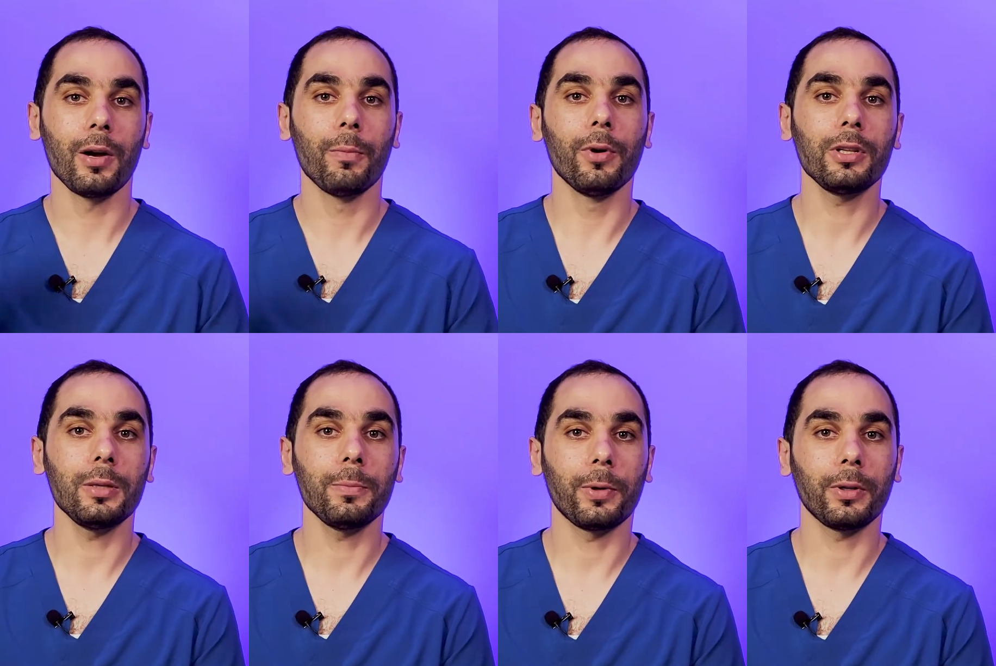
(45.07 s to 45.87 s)
Most
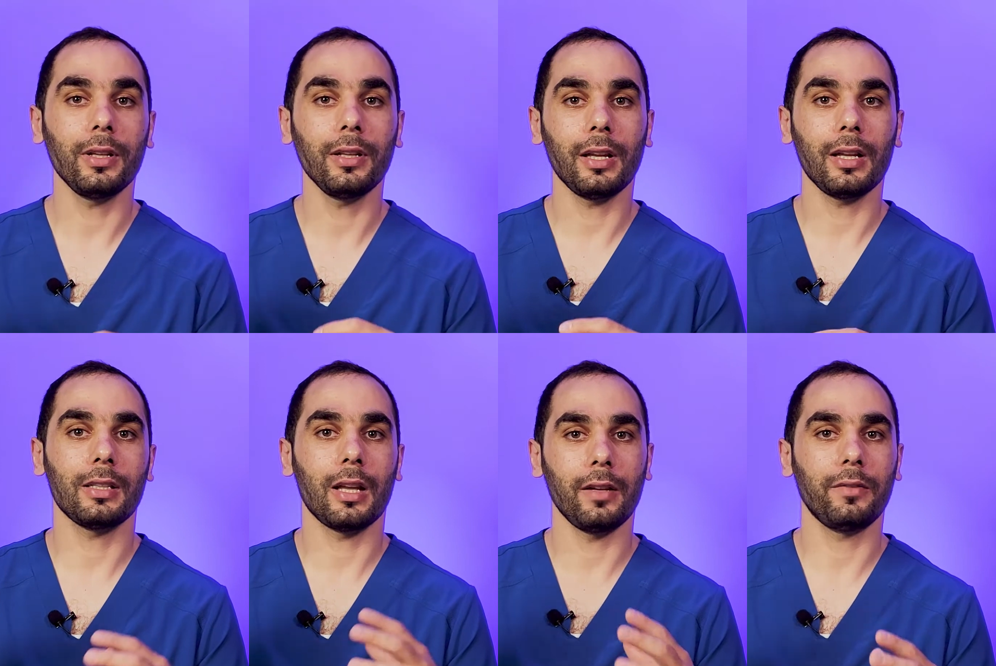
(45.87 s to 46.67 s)
important is
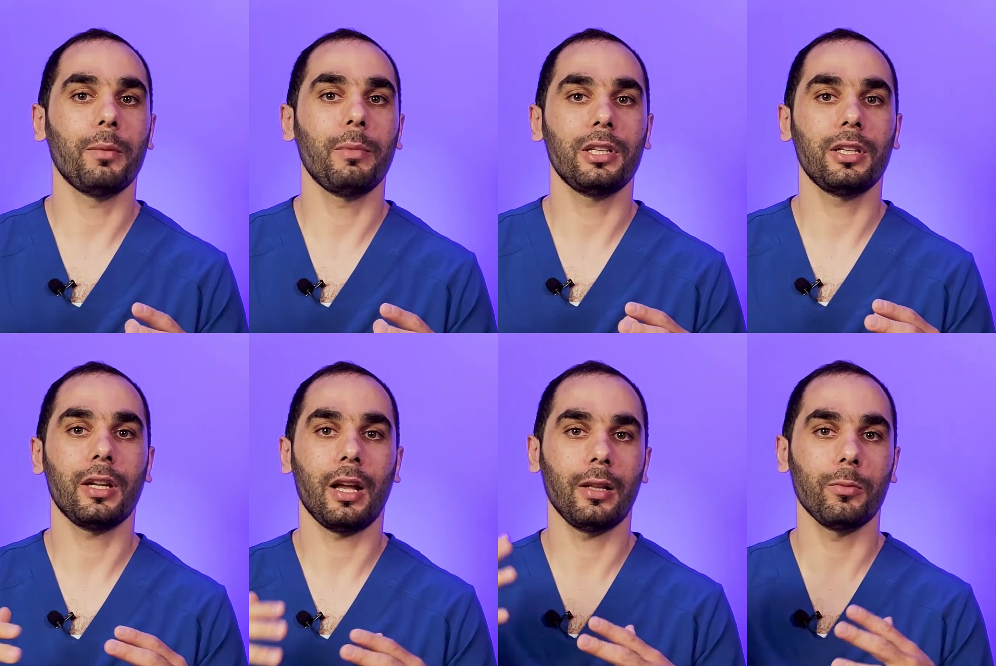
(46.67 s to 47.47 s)
the inflammation
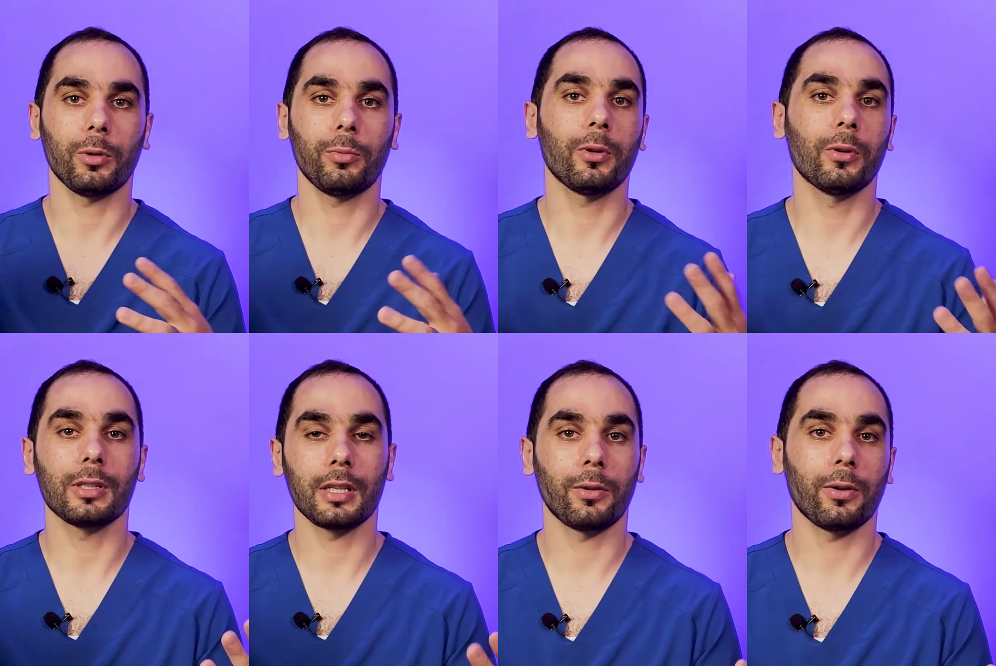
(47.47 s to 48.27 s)
and what we call
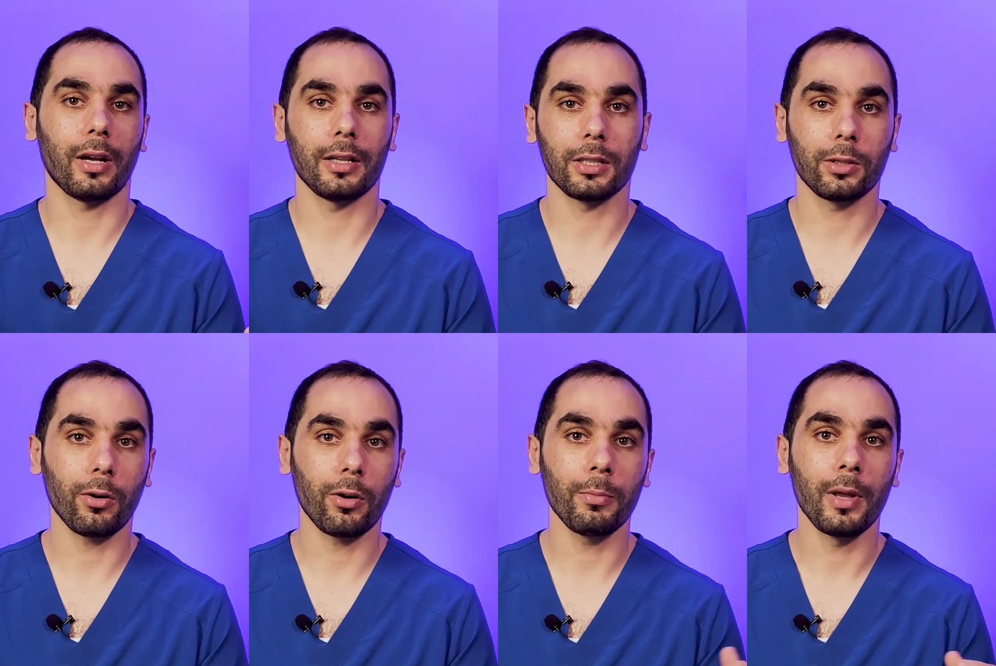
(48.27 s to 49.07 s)
cytokine
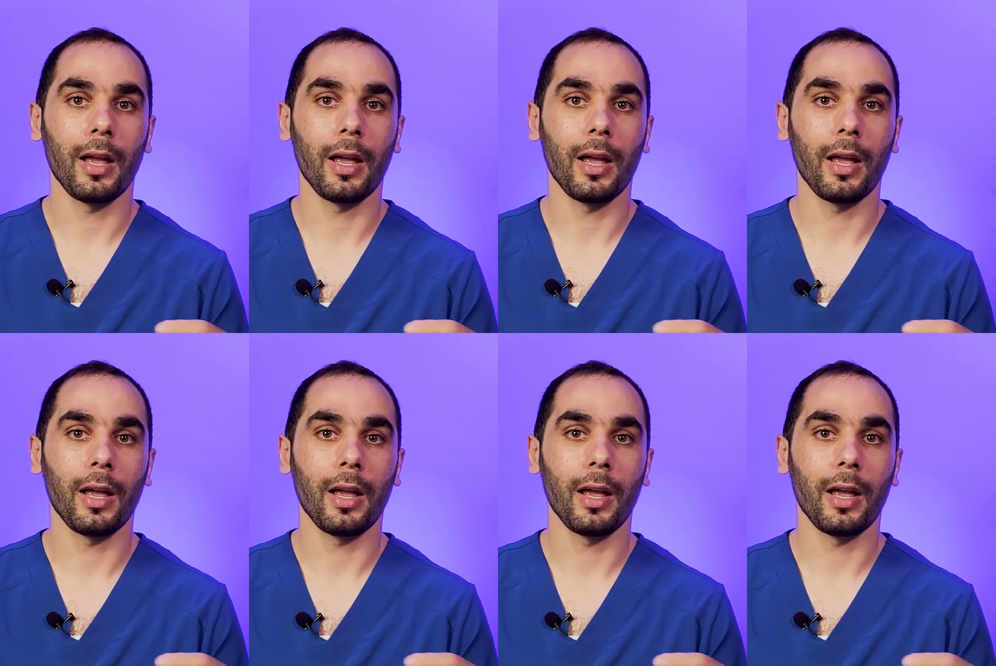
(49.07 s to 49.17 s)
storm,